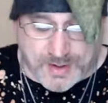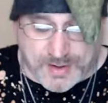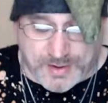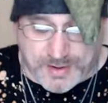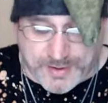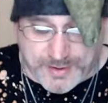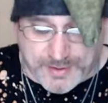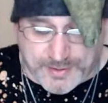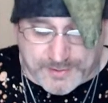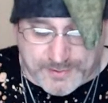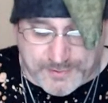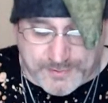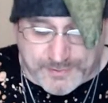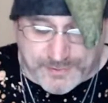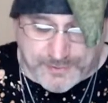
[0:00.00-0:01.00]
It
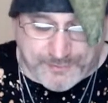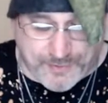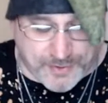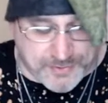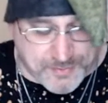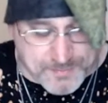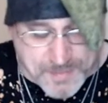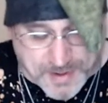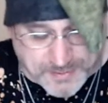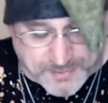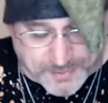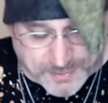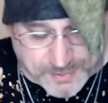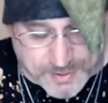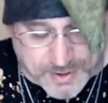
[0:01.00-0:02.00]
is the
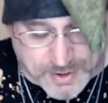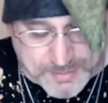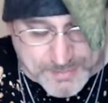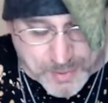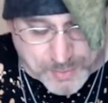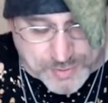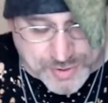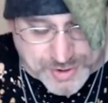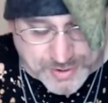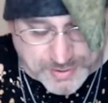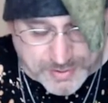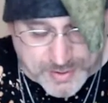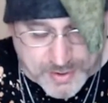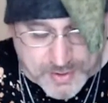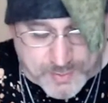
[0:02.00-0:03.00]
fundamental emotion
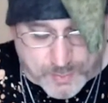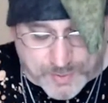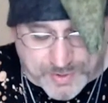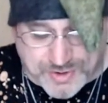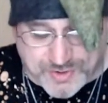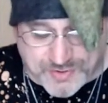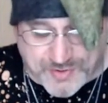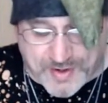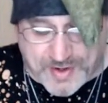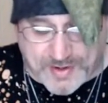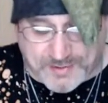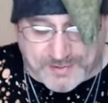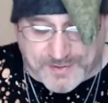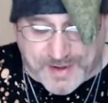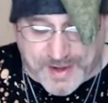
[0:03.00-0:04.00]
which
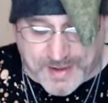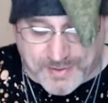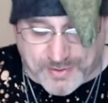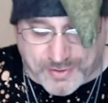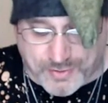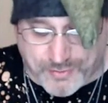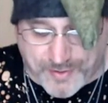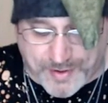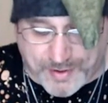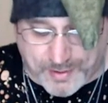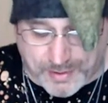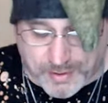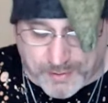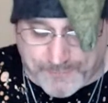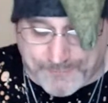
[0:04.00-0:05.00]
stands at the
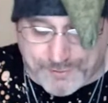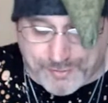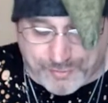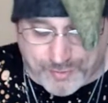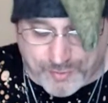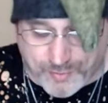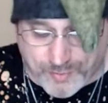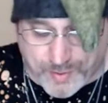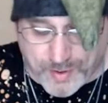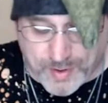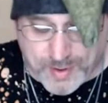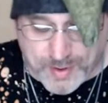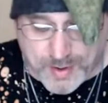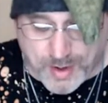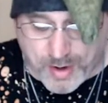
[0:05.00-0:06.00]
cradle of true
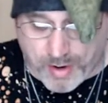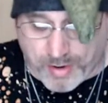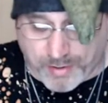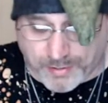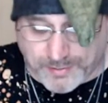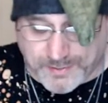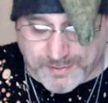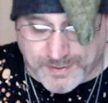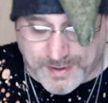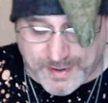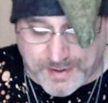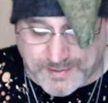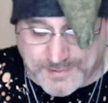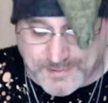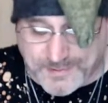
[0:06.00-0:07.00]
art
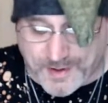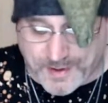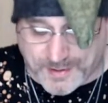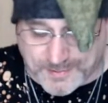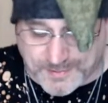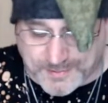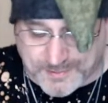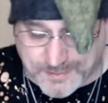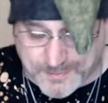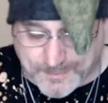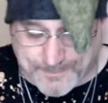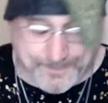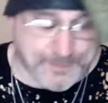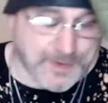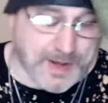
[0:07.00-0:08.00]
and science.
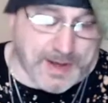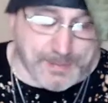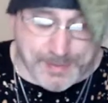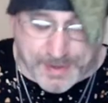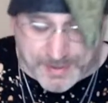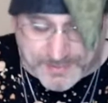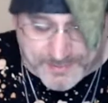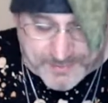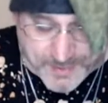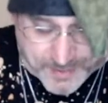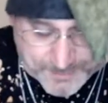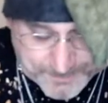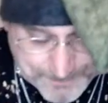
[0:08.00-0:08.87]
Albert Einstein.